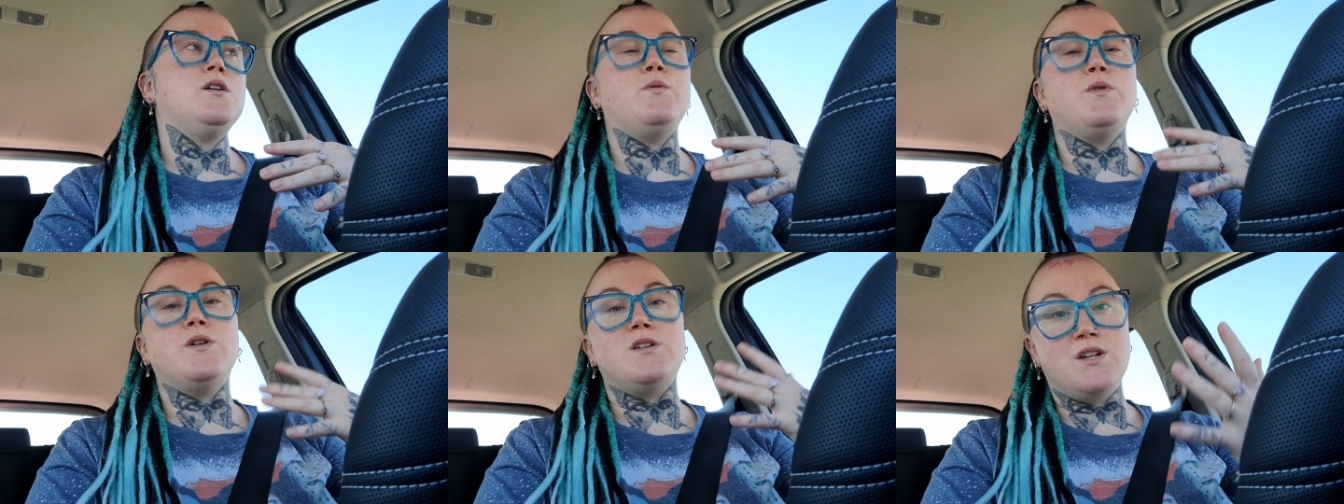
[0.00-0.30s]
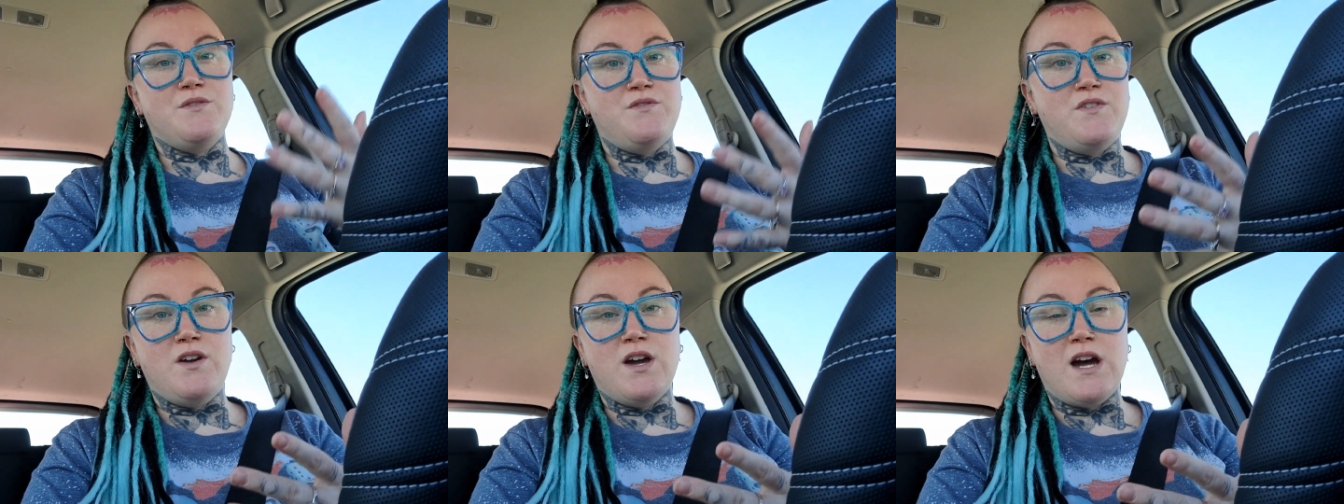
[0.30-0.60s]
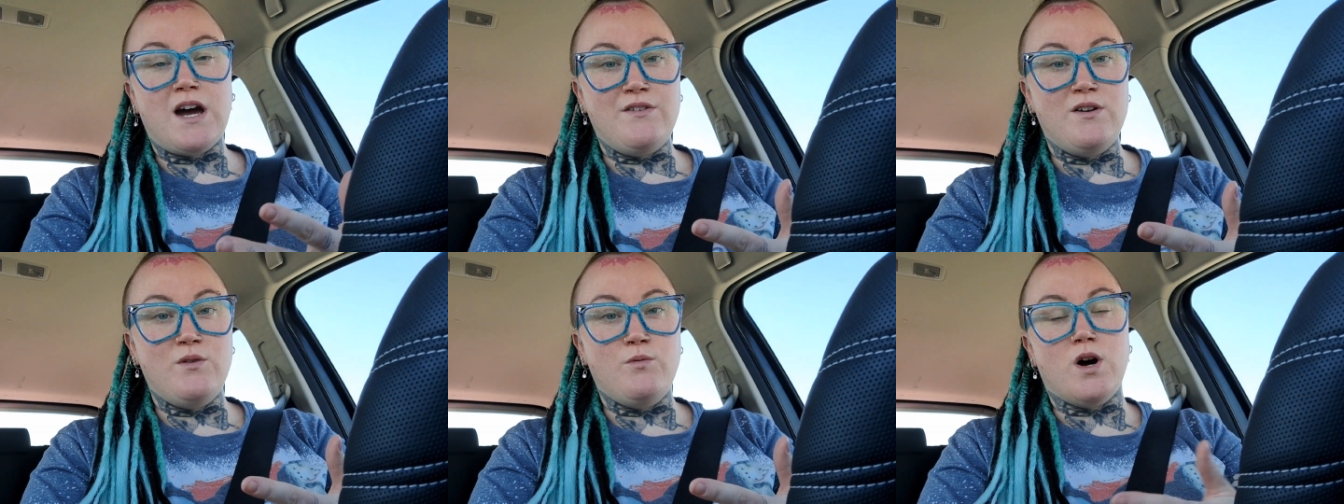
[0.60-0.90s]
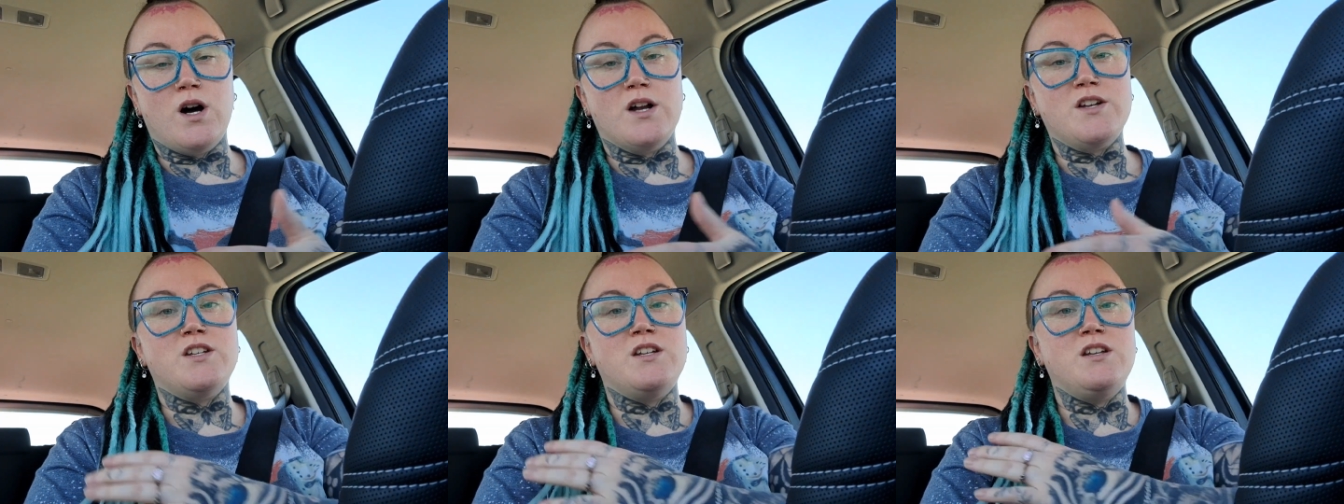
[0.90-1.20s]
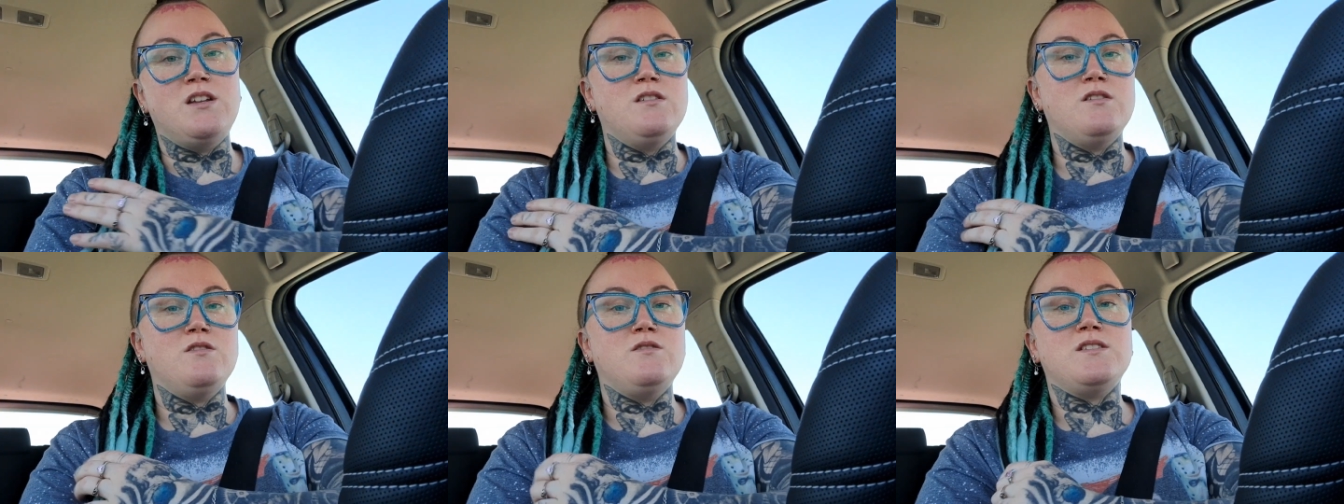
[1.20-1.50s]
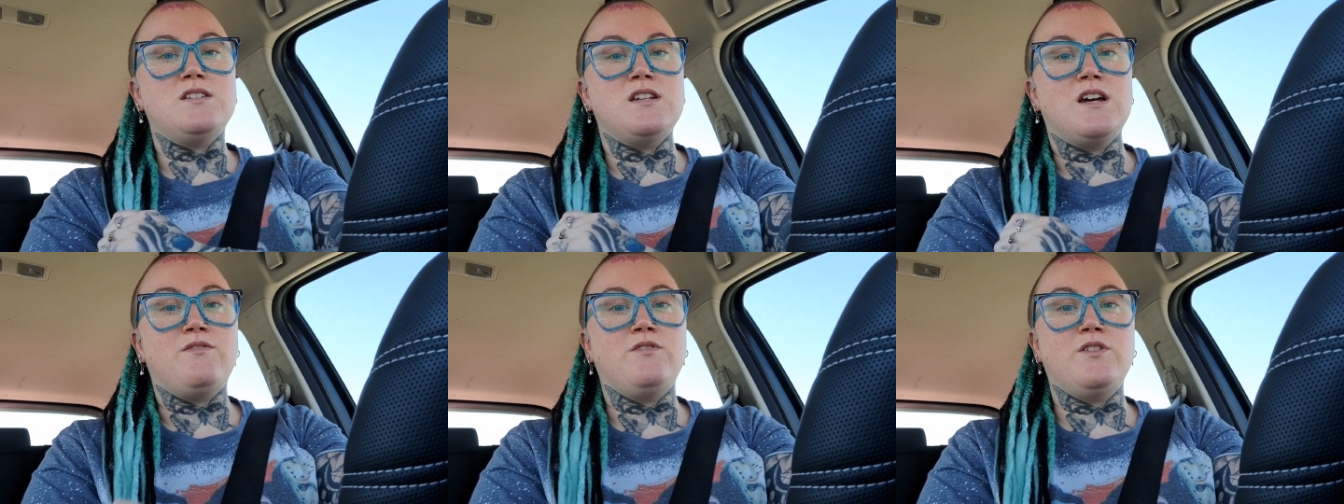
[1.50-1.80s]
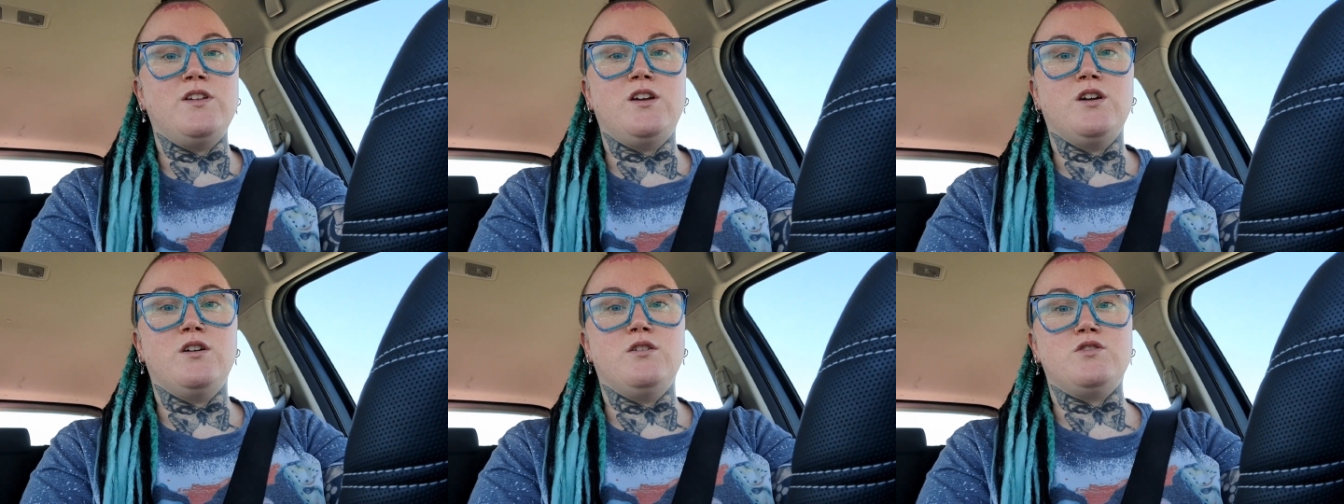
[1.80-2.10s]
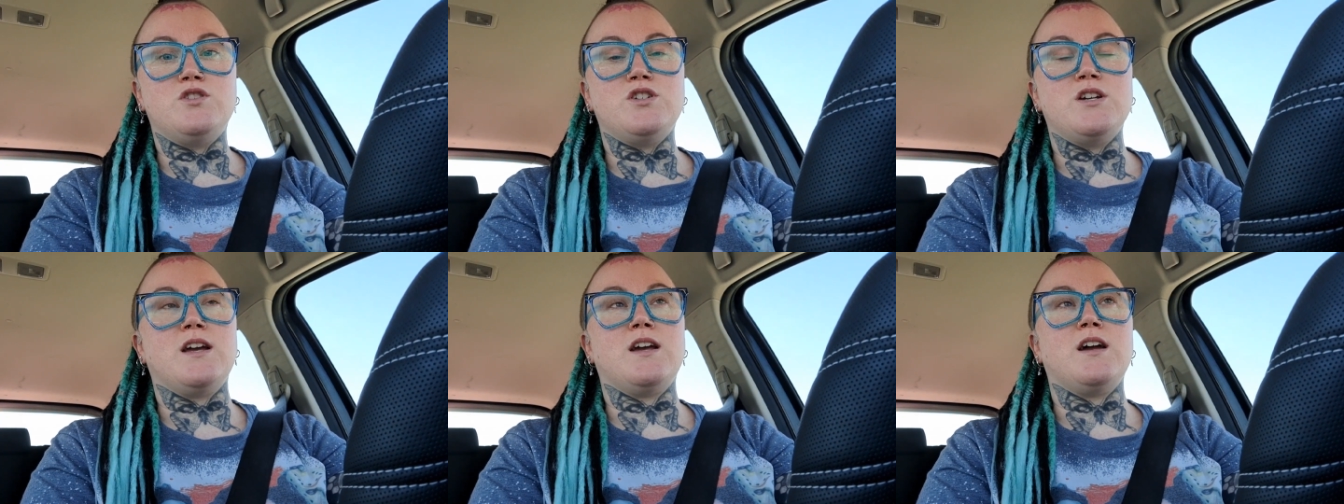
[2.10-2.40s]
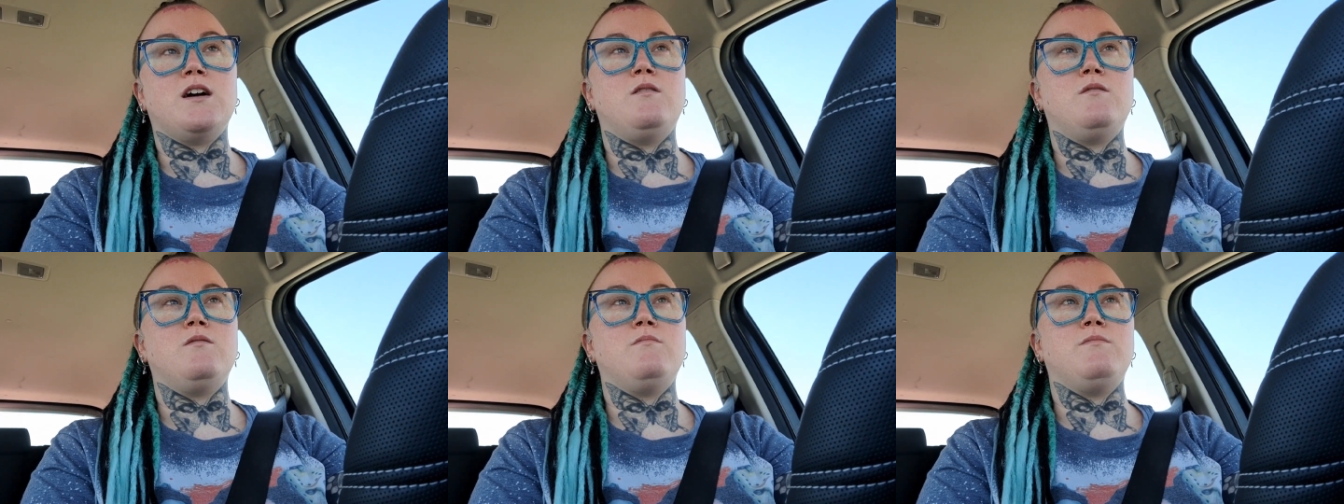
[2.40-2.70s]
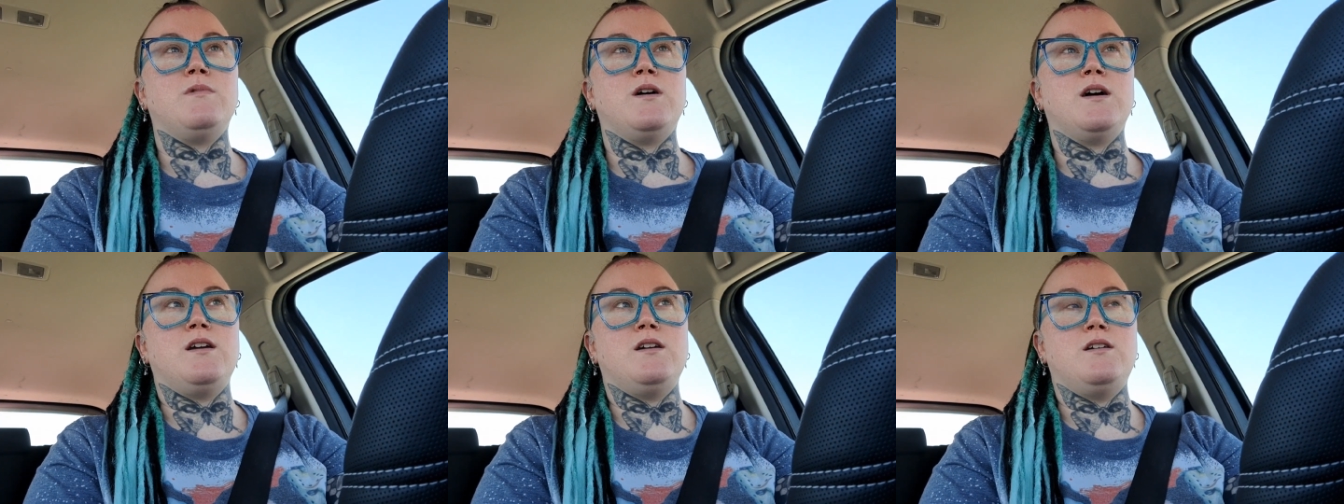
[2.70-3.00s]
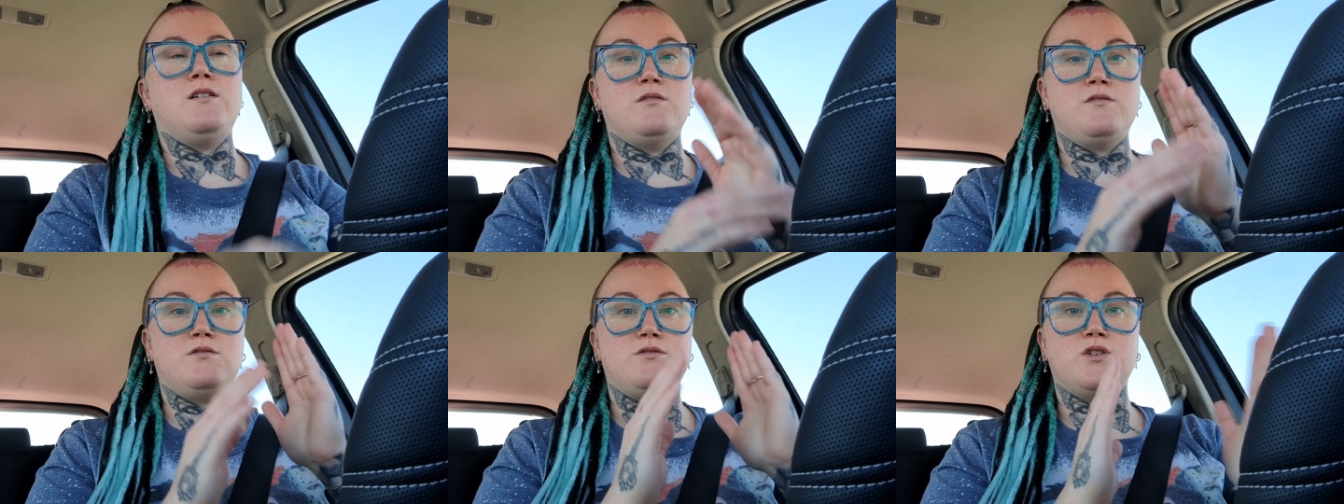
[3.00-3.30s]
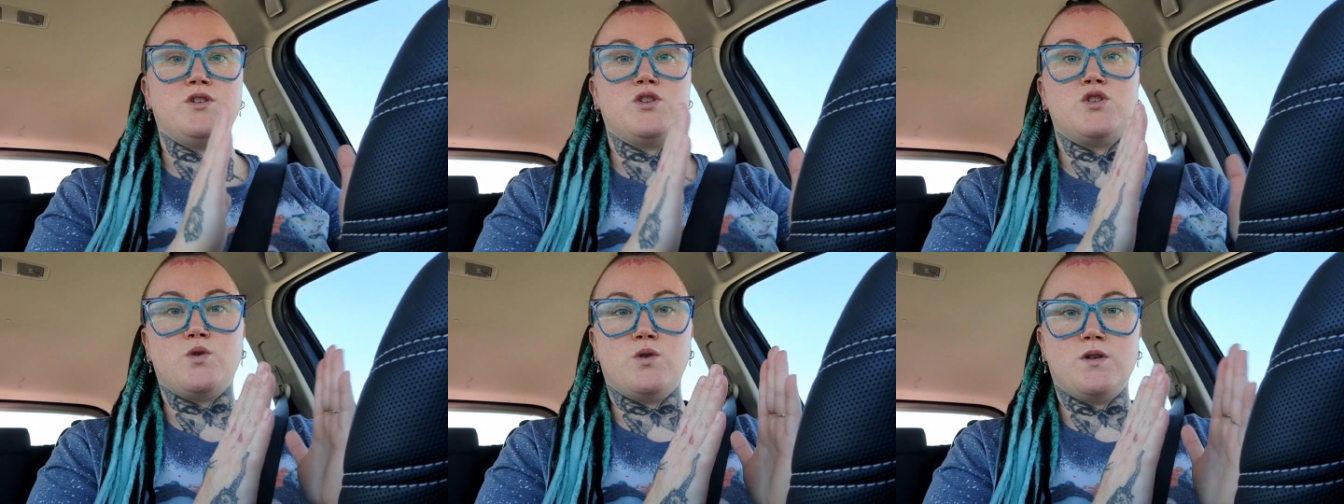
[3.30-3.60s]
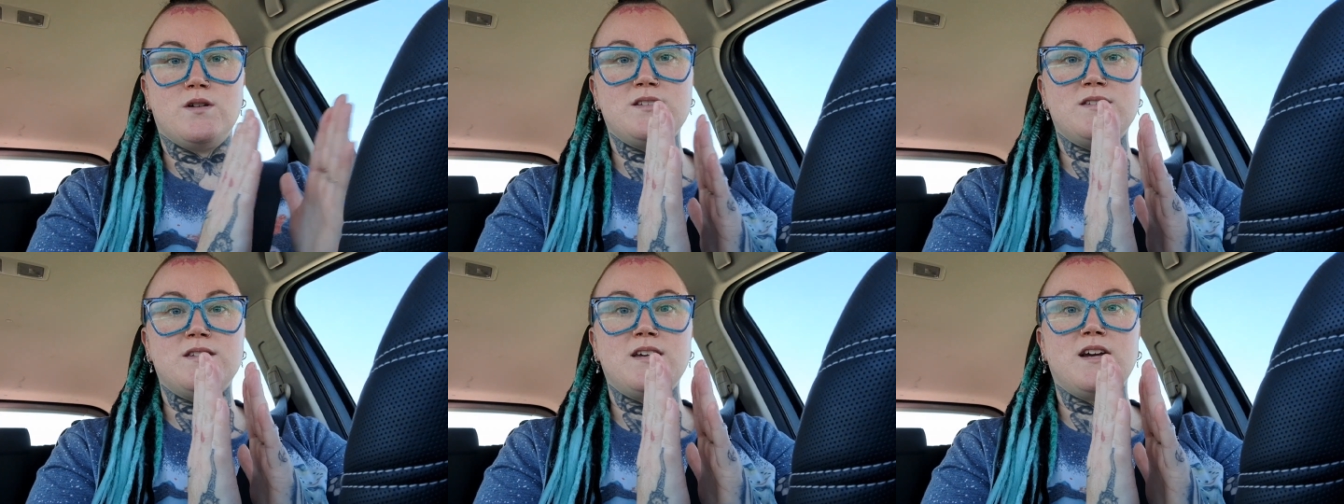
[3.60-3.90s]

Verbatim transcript: which if you haven't watched any of those, definitely go check out the shorts